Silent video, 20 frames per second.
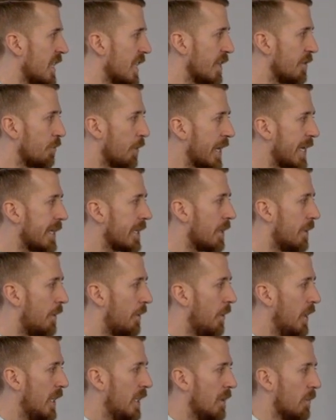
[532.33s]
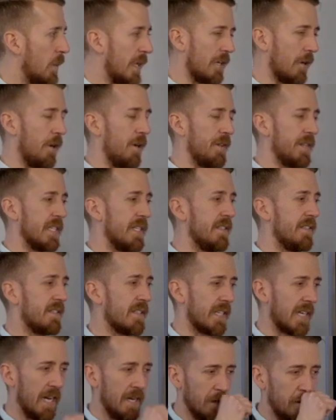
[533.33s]
In radio, we call these
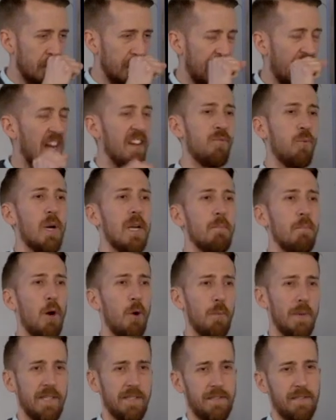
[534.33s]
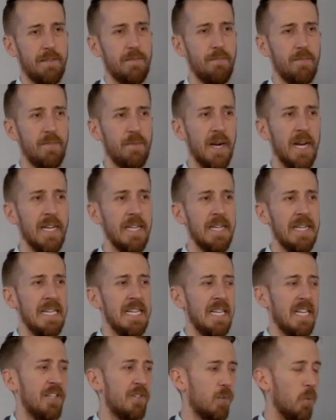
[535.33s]
the kind of driveway moments, right?
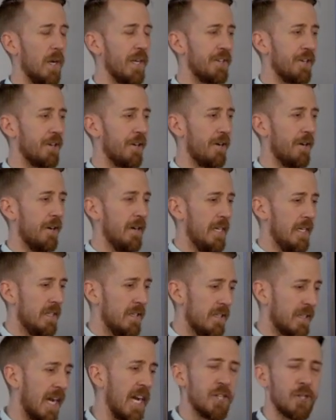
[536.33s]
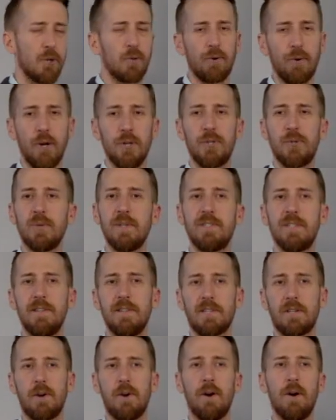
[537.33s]
It's when you're got your groceries in
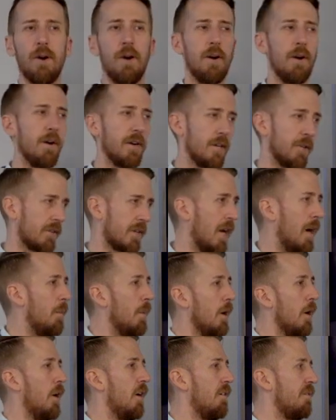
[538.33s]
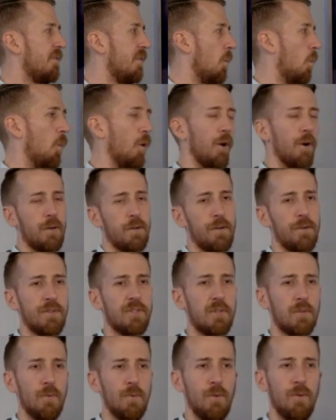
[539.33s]
the car, you're coming home from work or
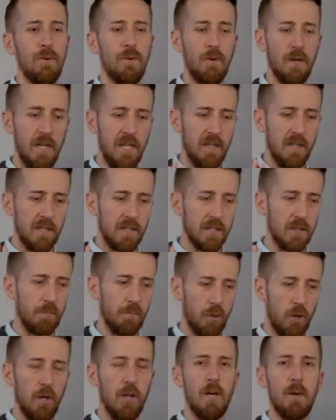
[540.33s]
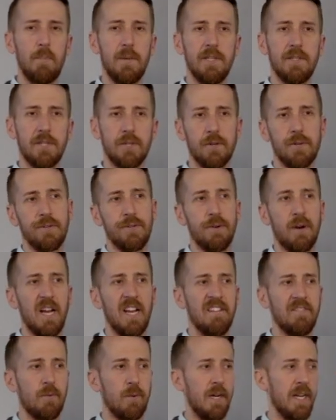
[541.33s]
school, you pull up into your
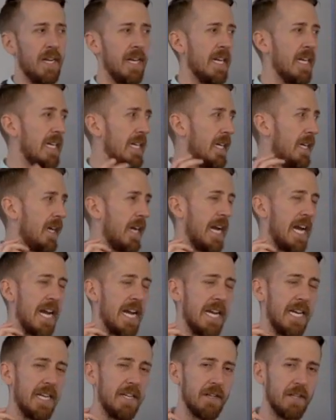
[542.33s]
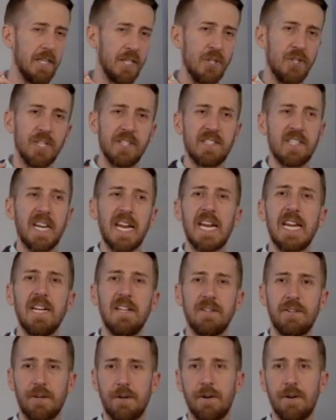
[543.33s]
driveway, and you just can't